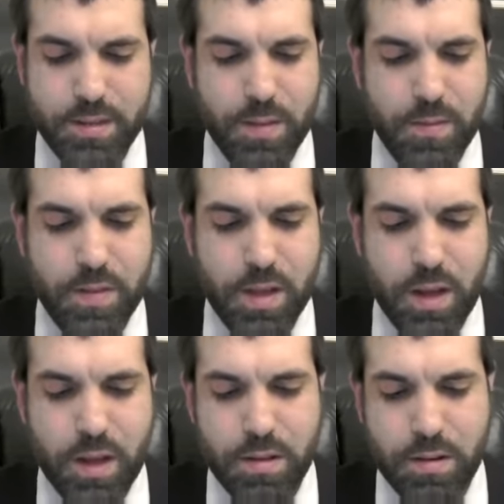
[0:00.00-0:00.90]
some of the
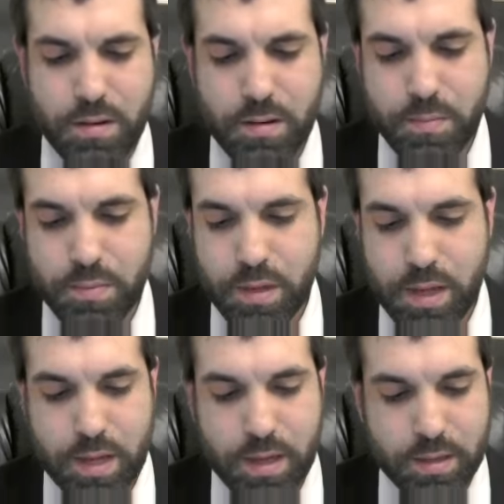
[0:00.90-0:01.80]
other
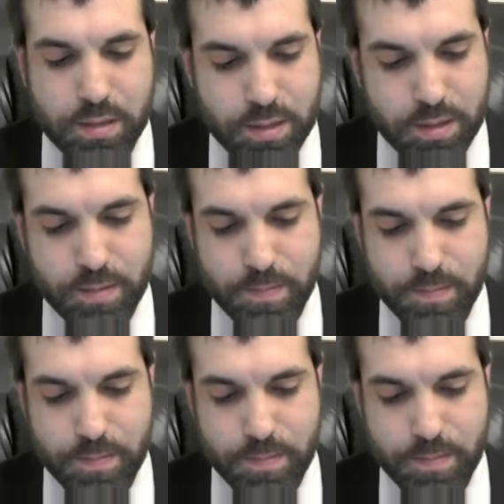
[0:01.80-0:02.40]
plagues.